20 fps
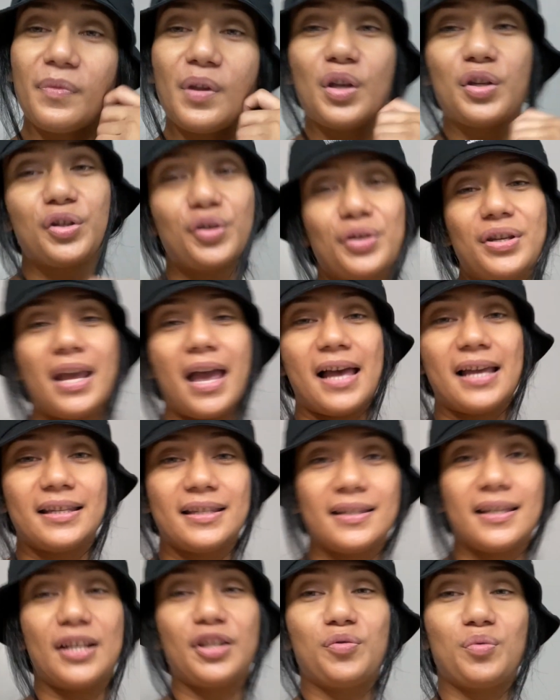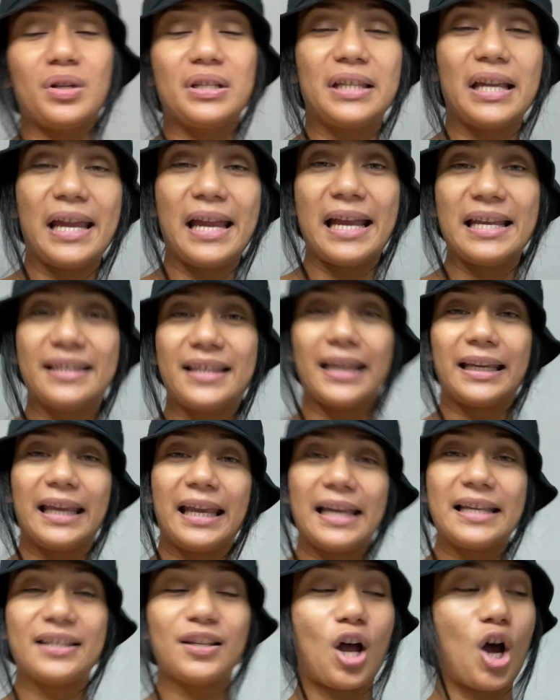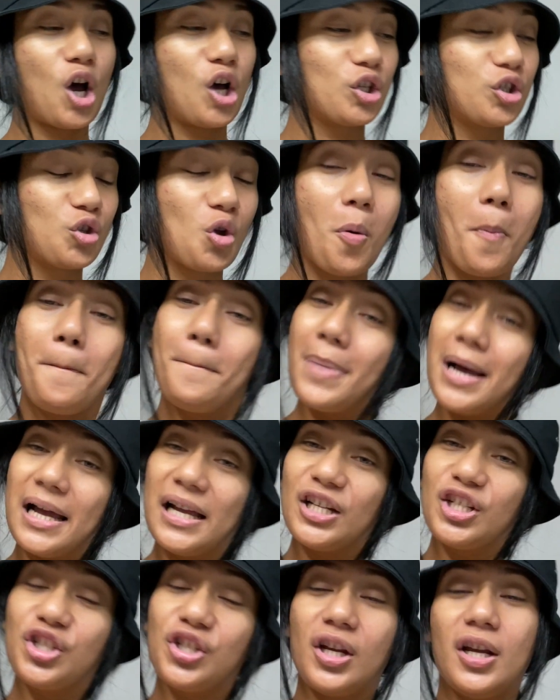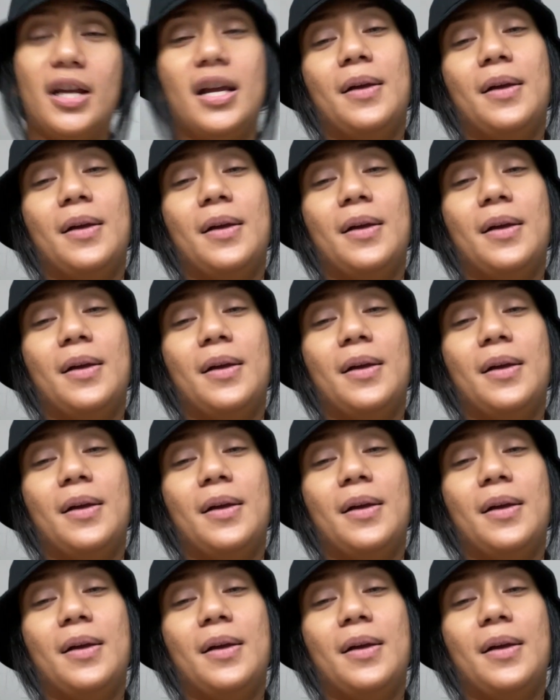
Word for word: So yes, I just want to tell you guys thank you guys all so much.